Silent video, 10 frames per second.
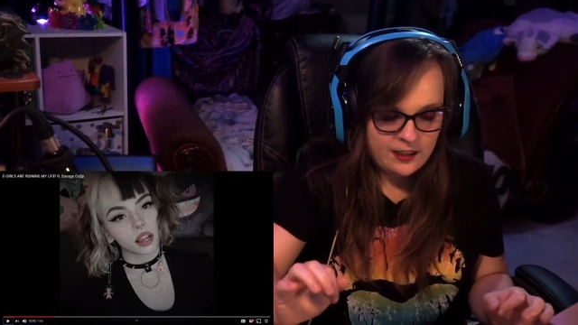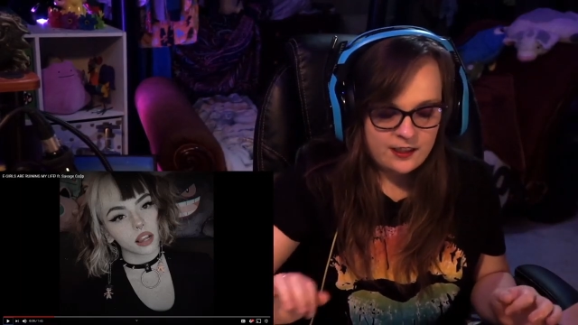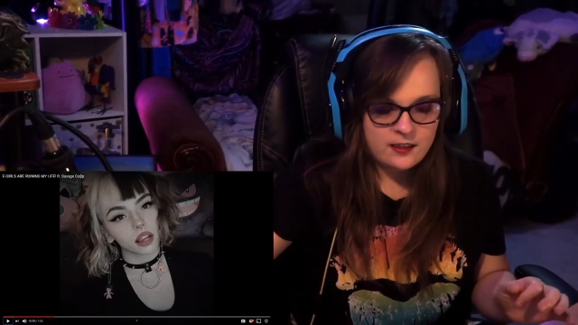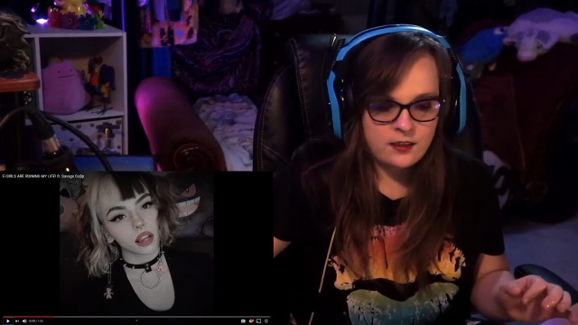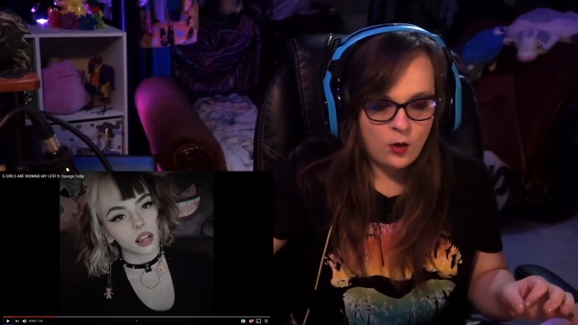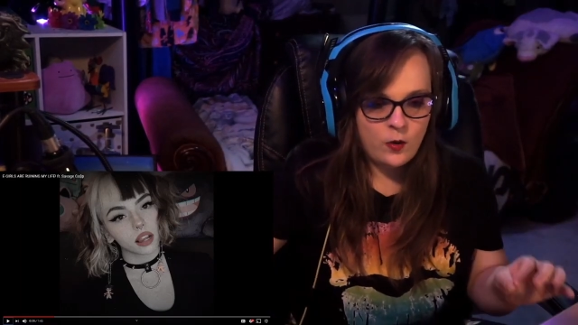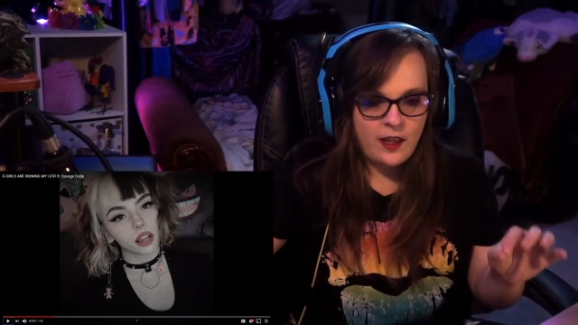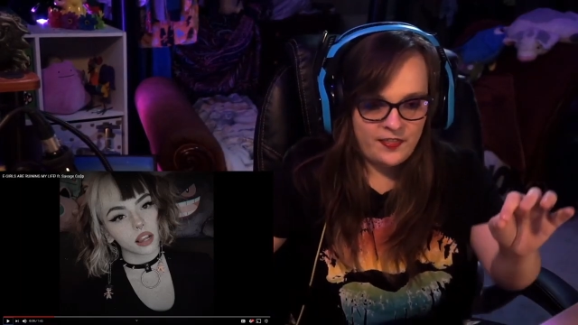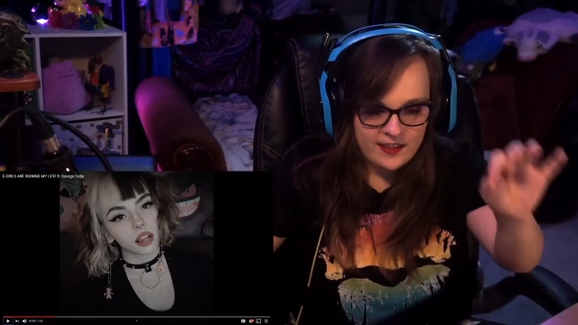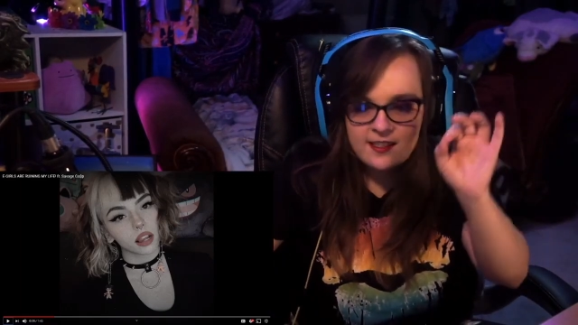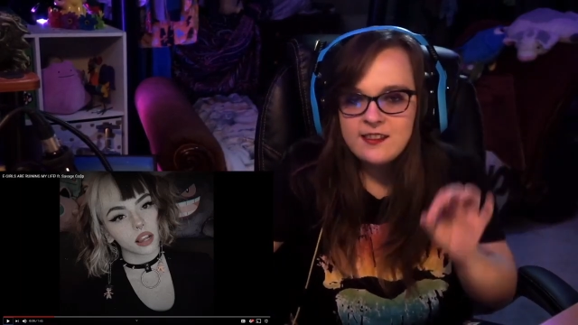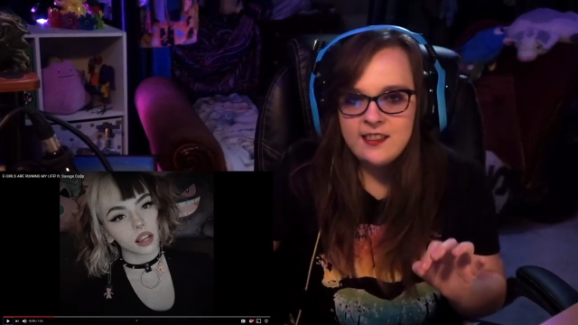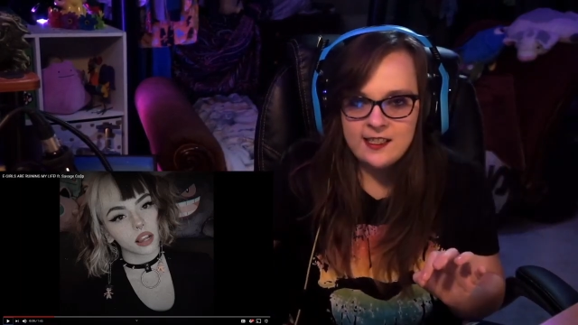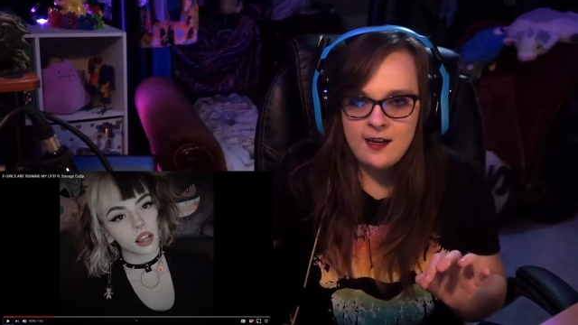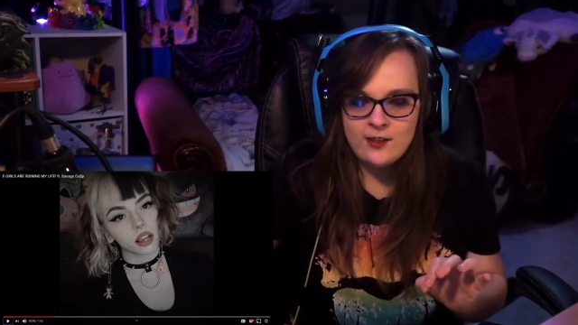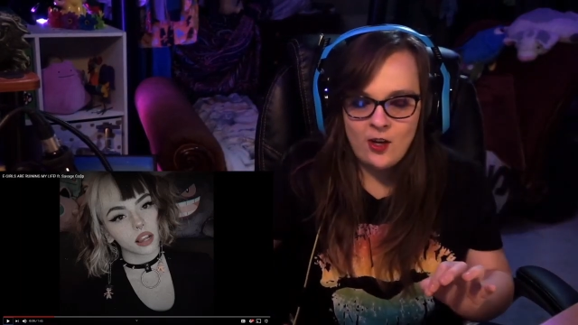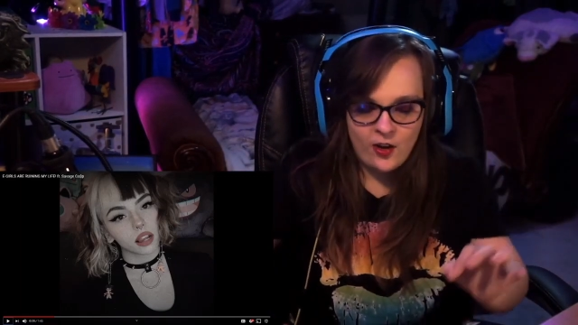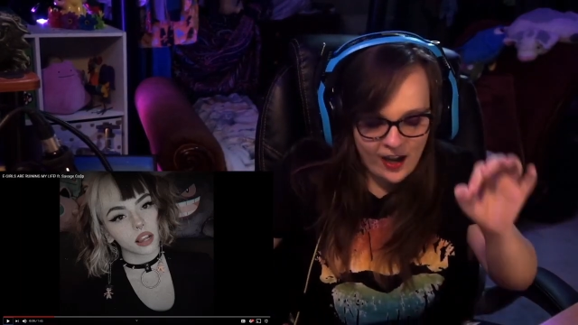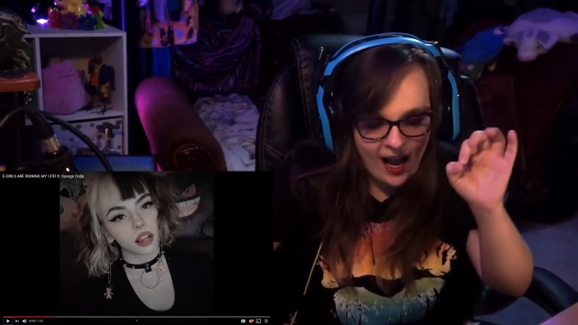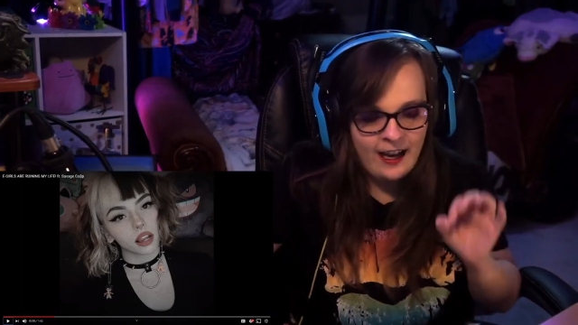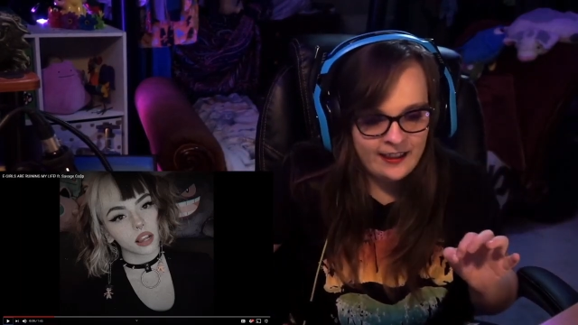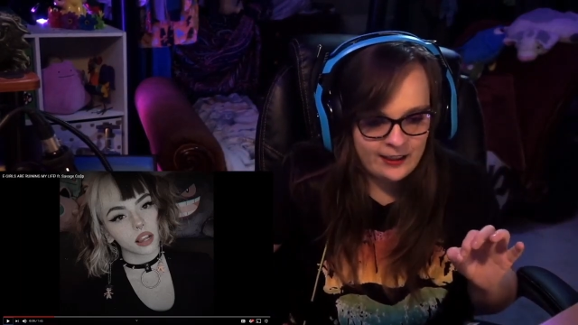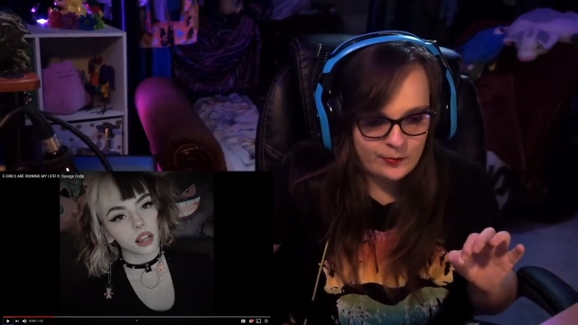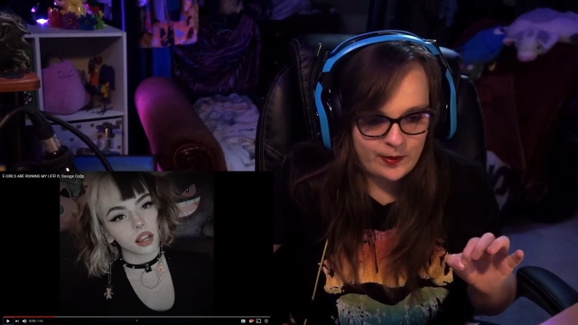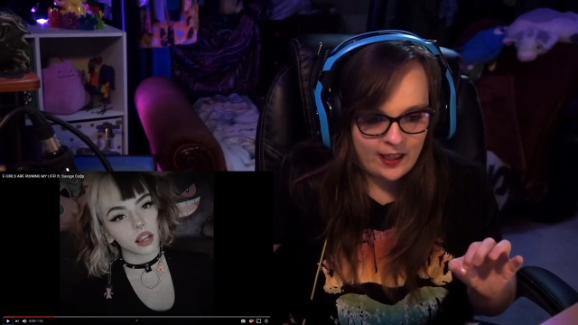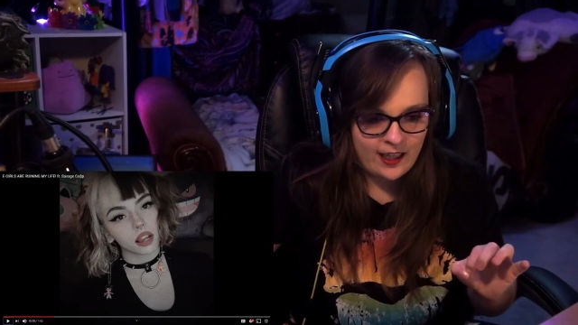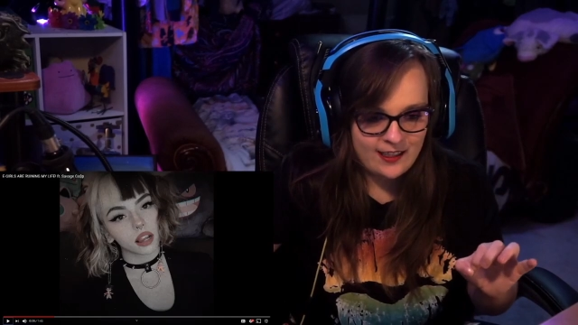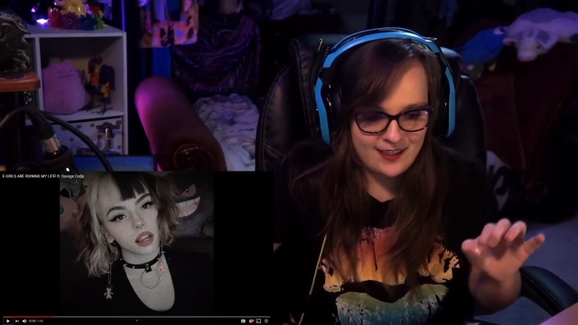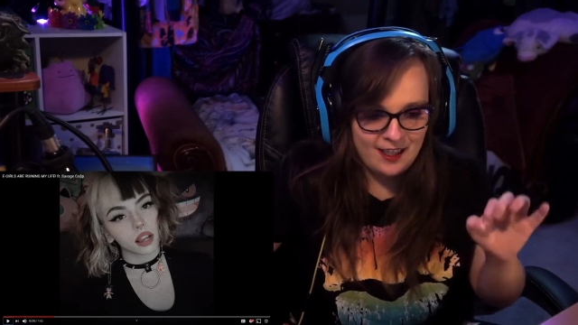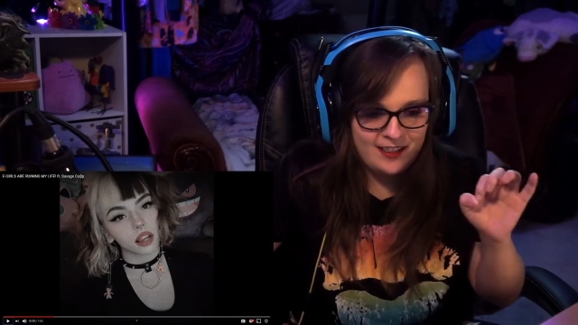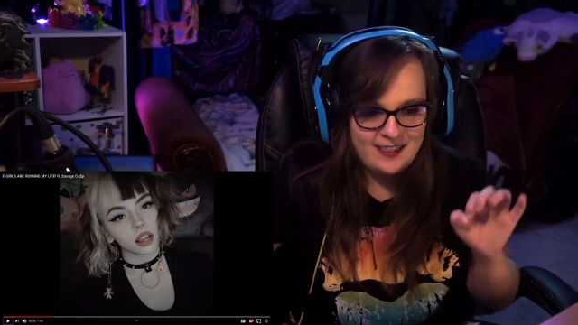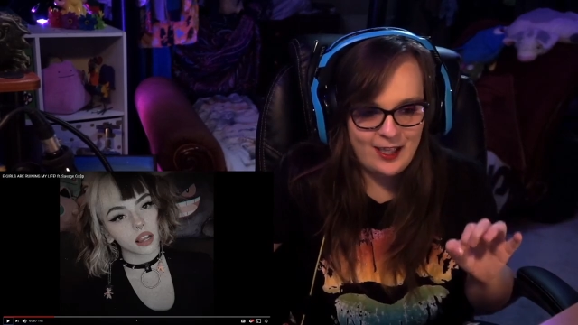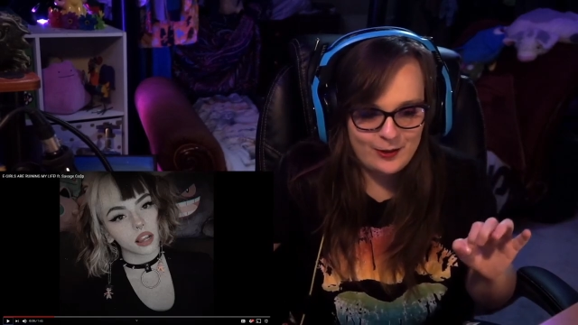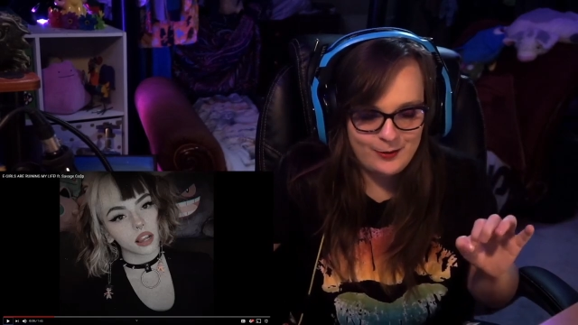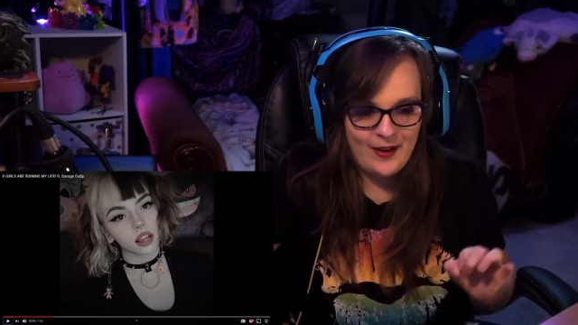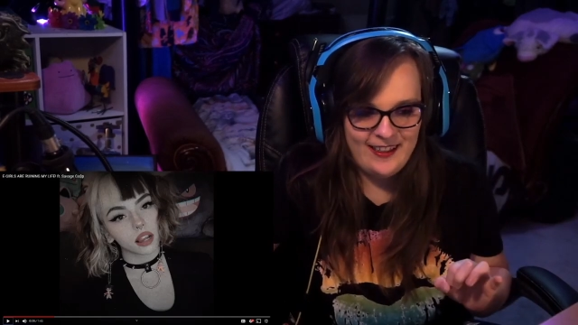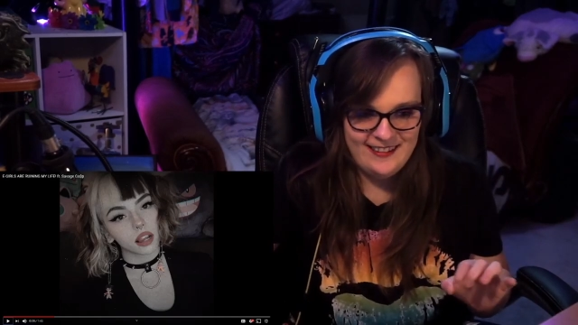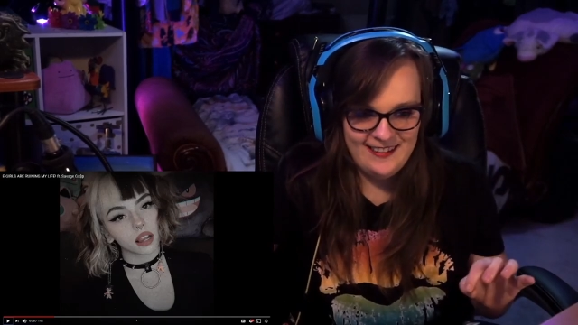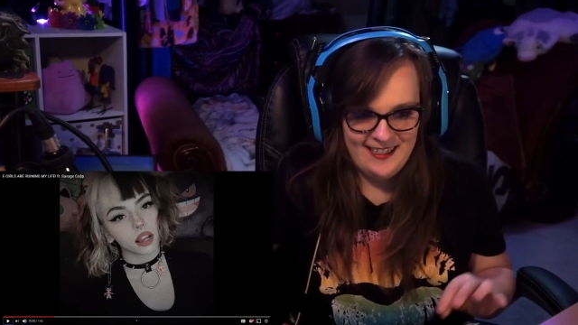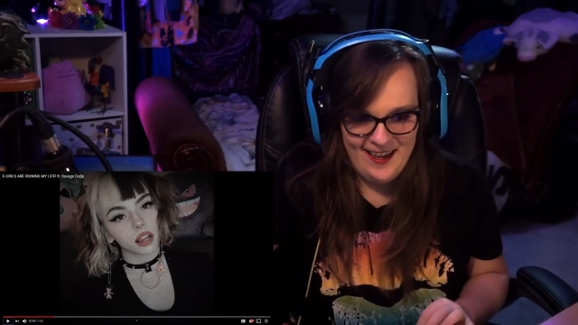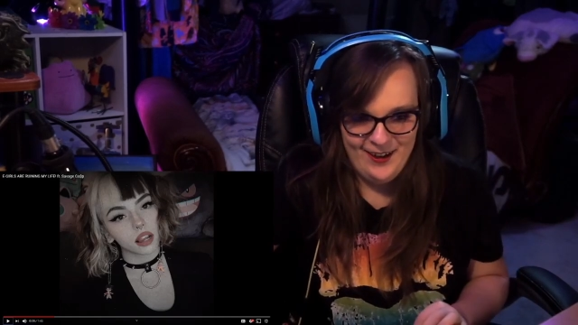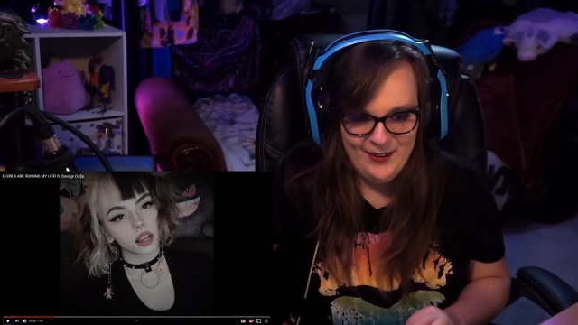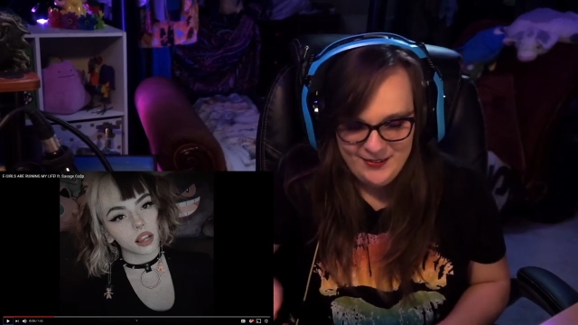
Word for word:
Speaker 1: So, this is the TikTok song. I didn't realize until right now.